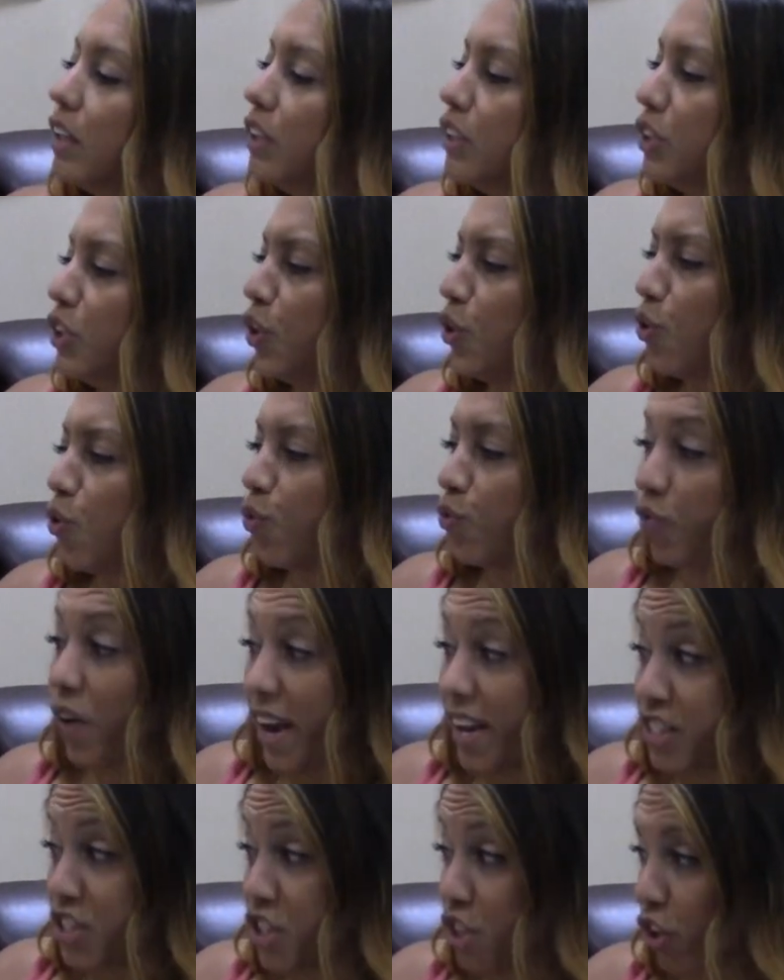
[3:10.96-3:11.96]
Little
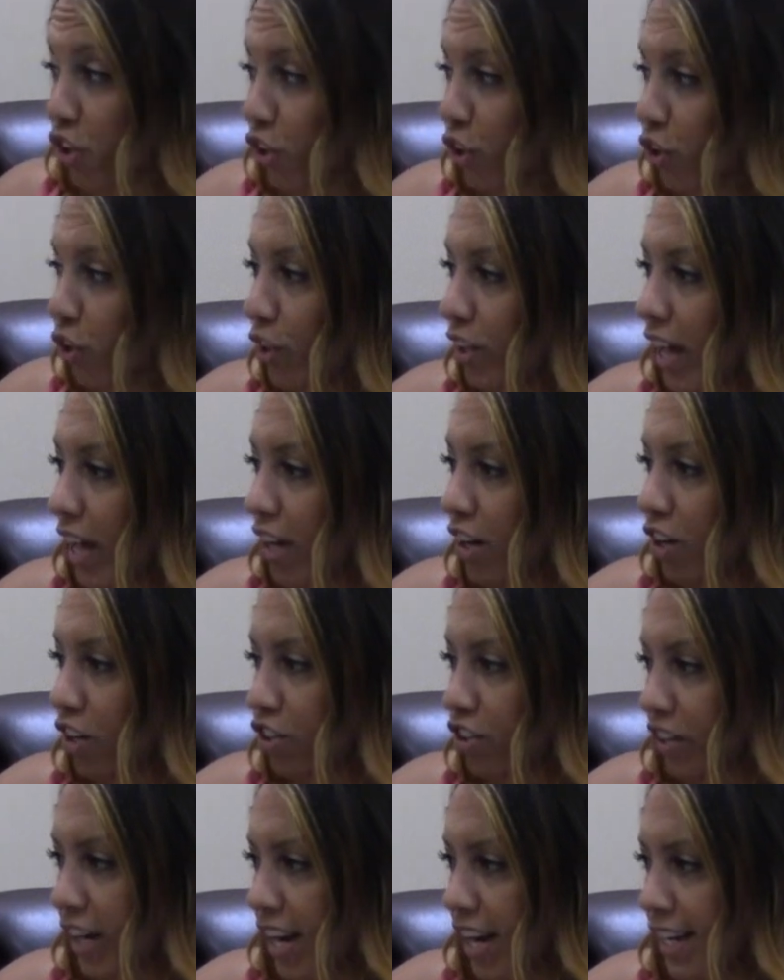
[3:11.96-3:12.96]
Red took a look at her
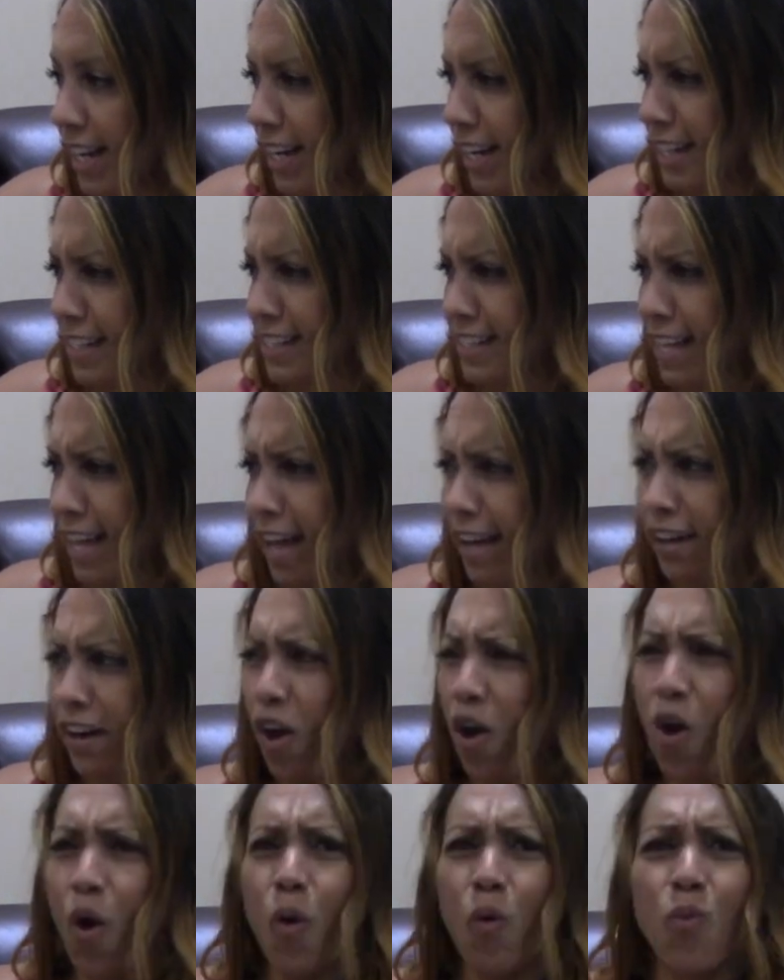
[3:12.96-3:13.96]
granny and said,
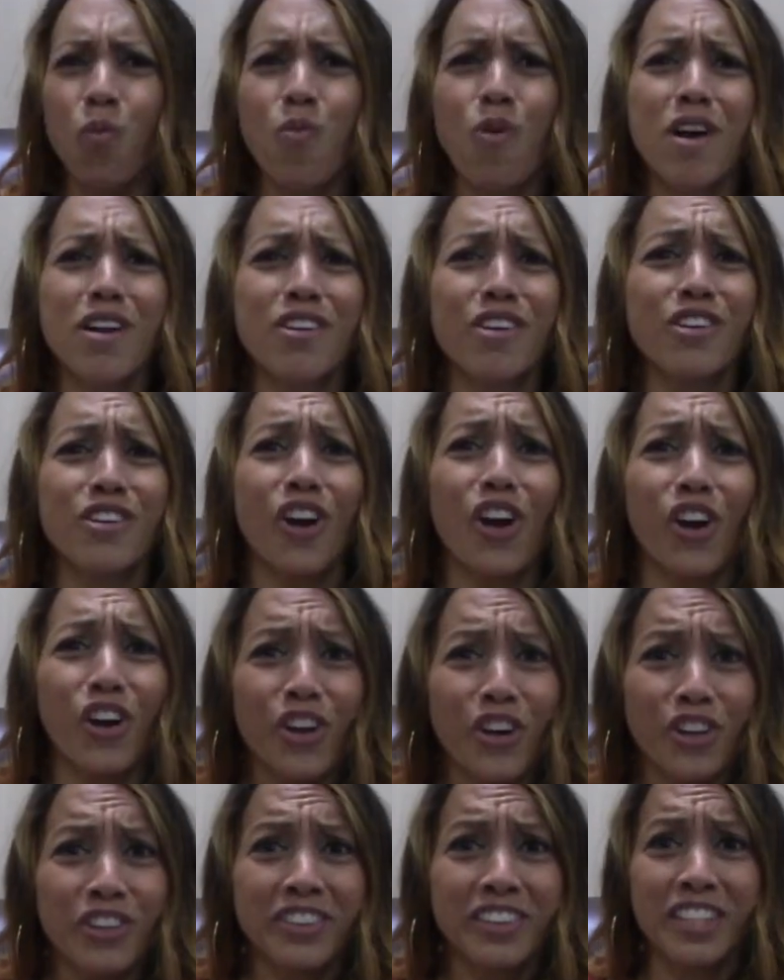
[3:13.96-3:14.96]
"What on
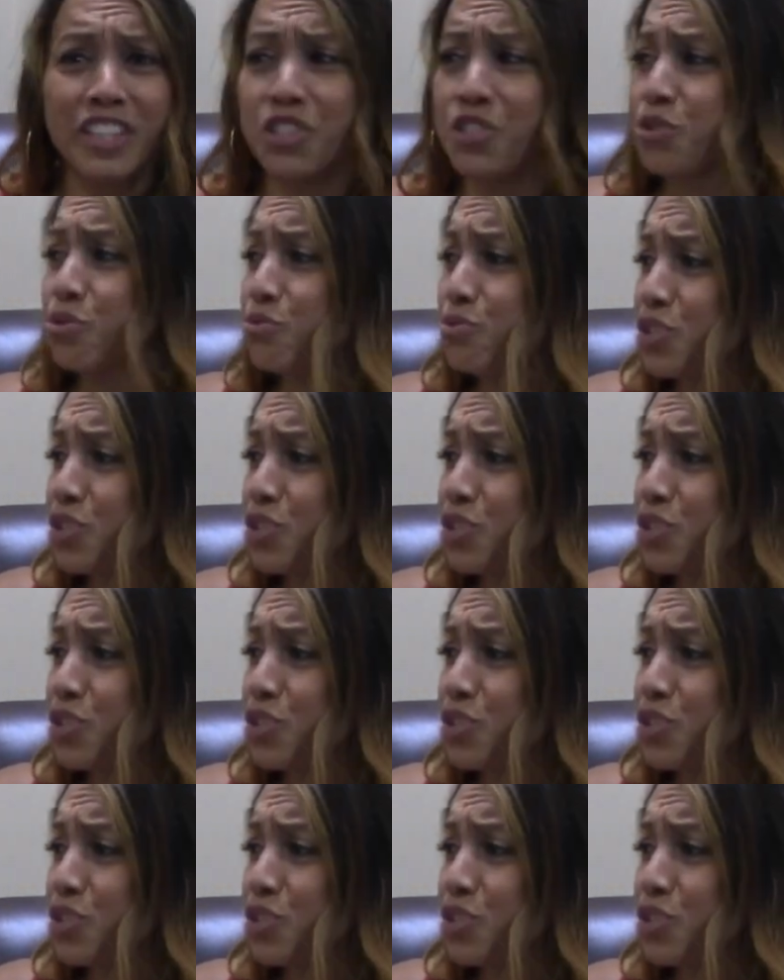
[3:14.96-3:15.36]
earth did you